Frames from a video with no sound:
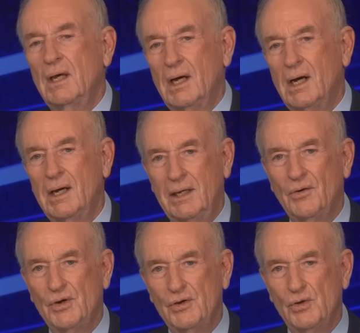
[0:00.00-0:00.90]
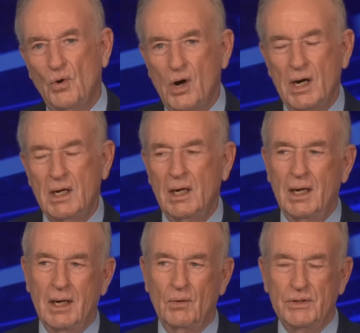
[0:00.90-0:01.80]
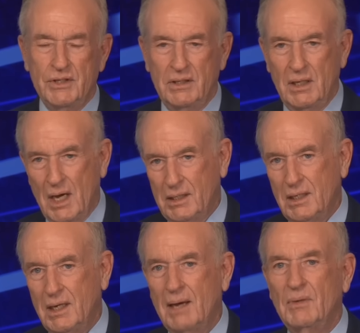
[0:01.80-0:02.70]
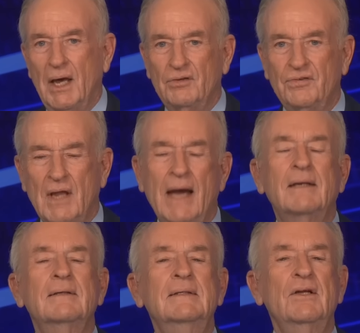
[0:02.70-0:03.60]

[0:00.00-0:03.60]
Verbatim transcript: uh, here in New York, and I went to the Yankee game last night.